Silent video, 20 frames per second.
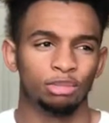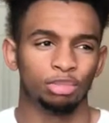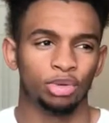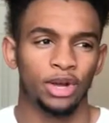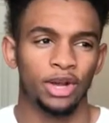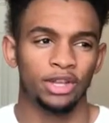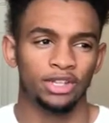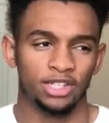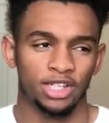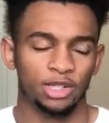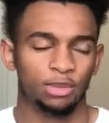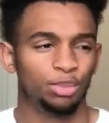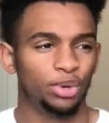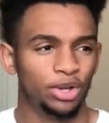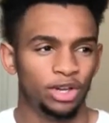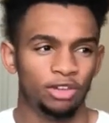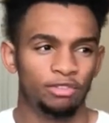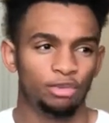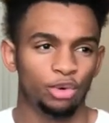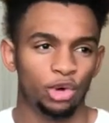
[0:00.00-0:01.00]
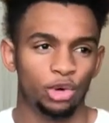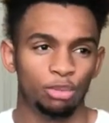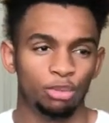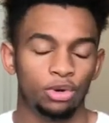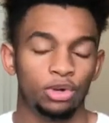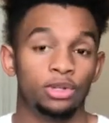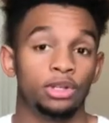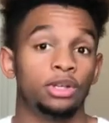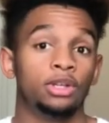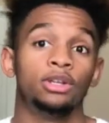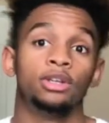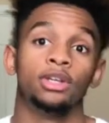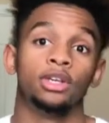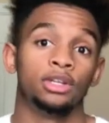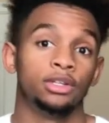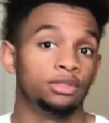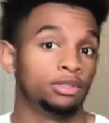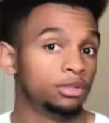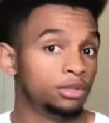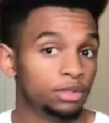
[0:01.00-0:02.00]
price that's pretty affordable, and then it
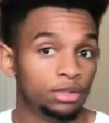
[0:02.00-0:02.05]
could